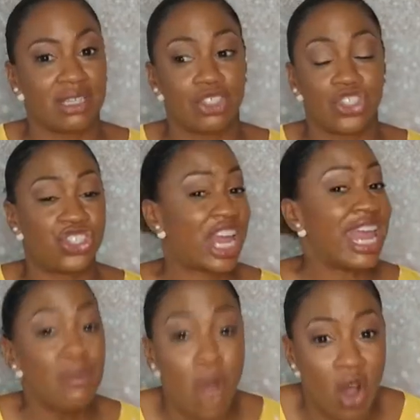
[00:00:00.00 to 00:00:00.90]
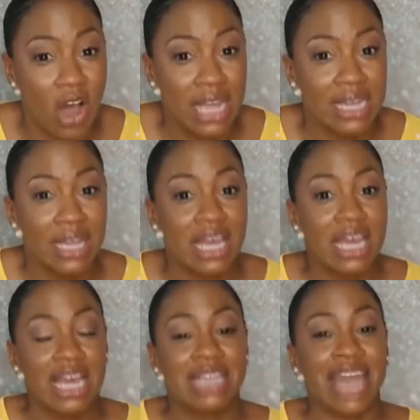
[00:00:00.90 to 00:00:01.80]
Shame on
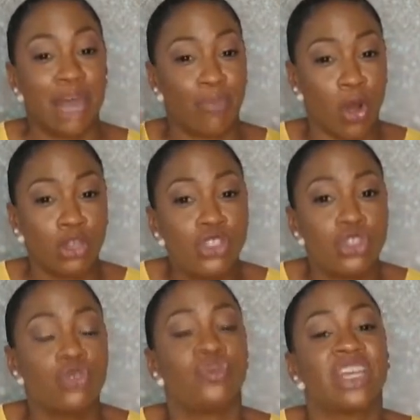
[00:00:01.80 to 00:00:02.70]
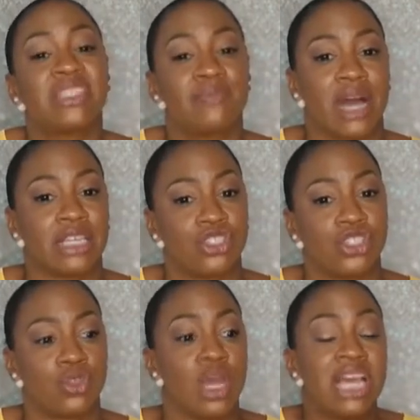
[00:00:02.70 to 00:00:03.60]
that person who
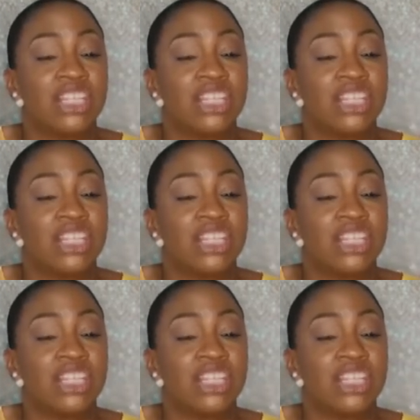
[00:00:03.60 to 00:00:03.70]
victimized you.